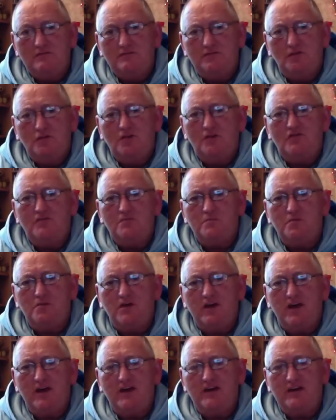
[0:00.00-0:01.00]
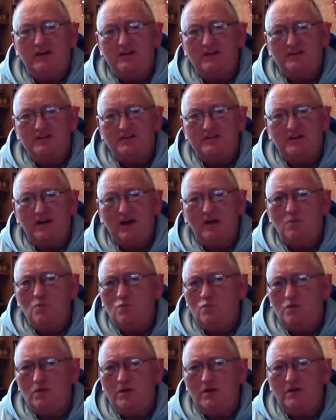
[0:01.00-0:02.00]
full of praise.
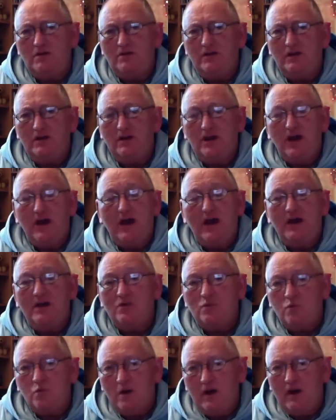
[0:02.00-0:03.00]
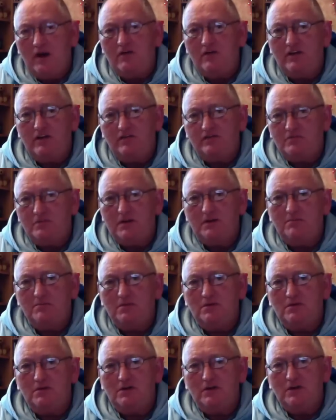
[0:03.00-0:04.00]
I'm weary and wary of
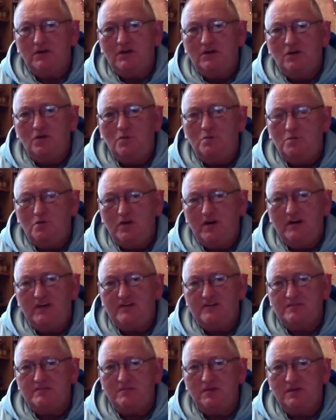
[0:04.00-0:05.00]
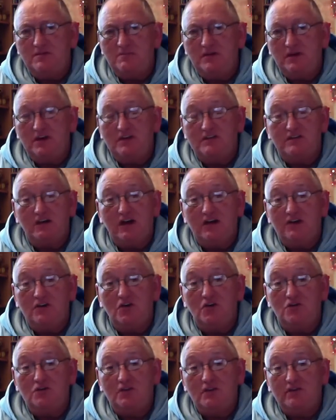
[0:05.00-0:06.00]
people who praise me, because I
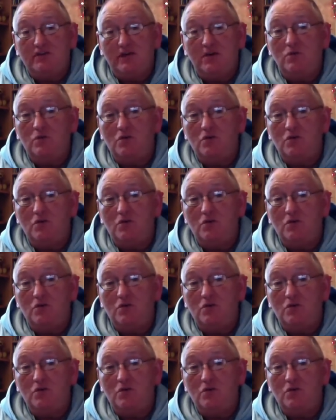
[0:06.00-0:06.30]
know that they